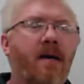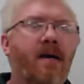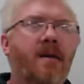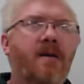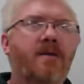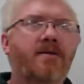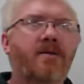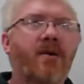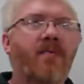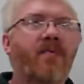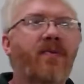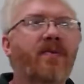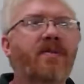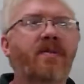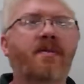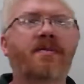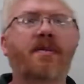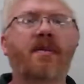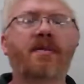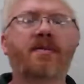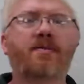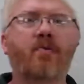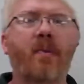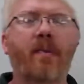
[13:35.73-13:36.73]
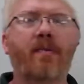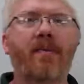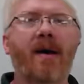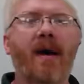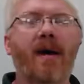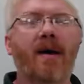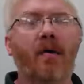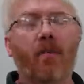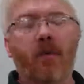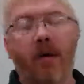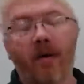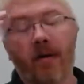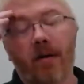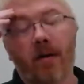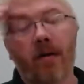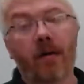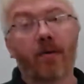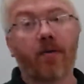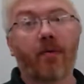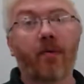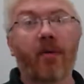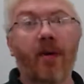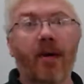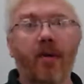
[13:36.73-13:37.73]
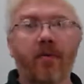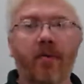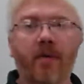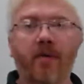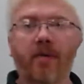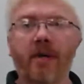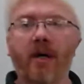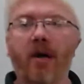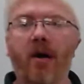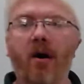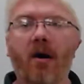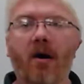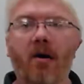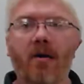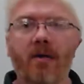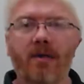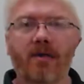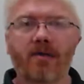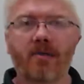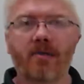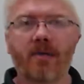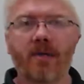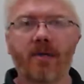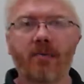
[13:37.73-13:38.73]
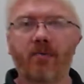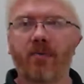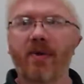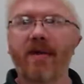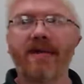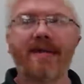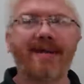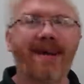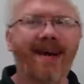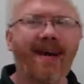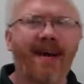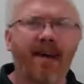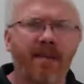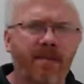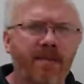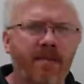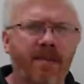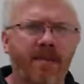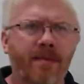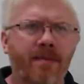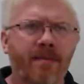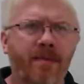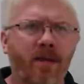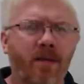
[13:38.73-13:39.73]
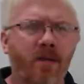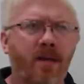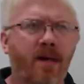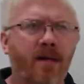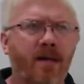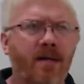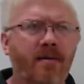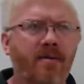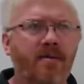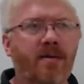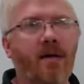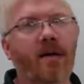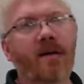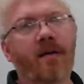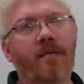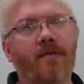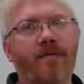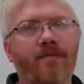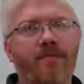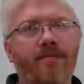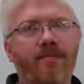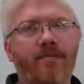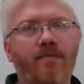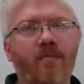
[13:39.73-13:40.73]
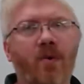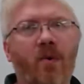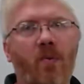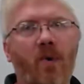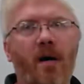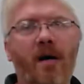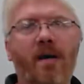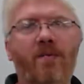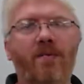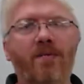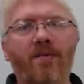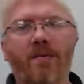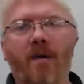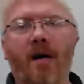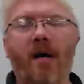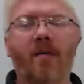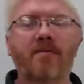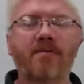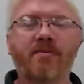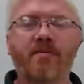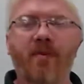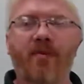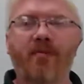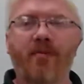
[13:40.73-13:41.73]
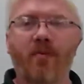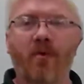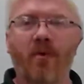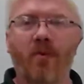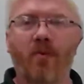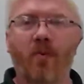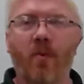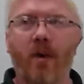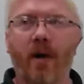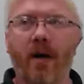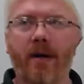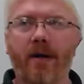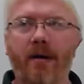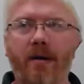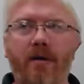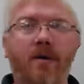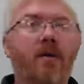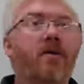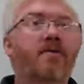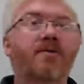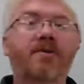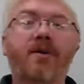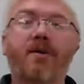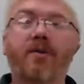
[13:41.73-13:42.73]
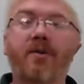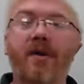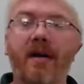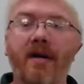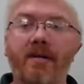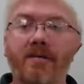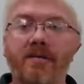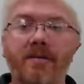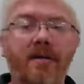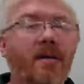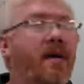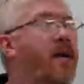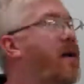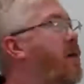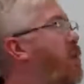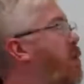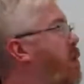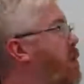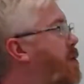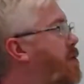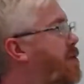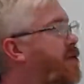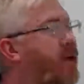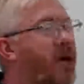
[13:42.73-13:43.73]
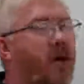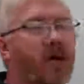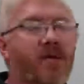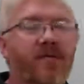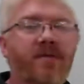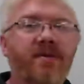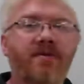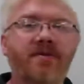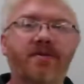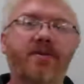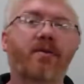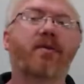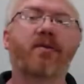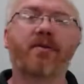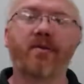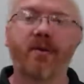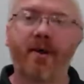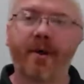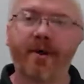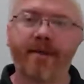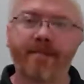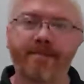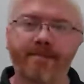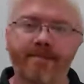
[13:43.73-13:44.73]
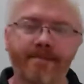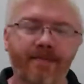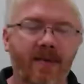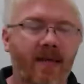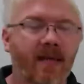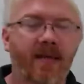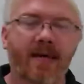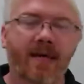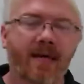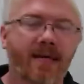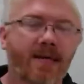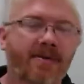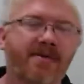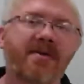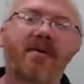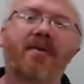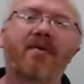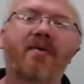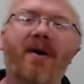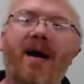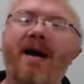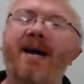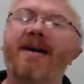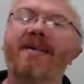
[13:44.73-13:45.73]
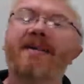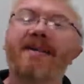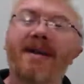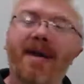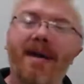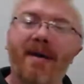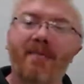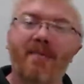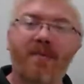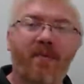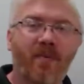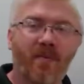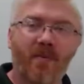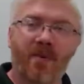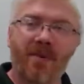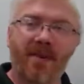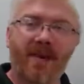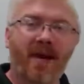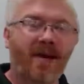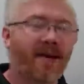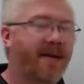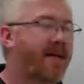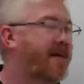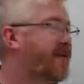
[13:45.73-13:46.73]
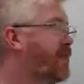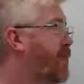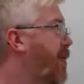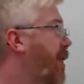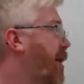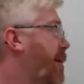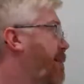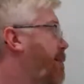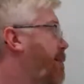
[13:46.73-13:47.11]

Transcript: So physicists went back and went, oh, great, what do we call it? Do we rename the laws? Oh, well, what comes before one? Oh, zero does. We'll just call it the Zeroth Law. So odd name with an odd history.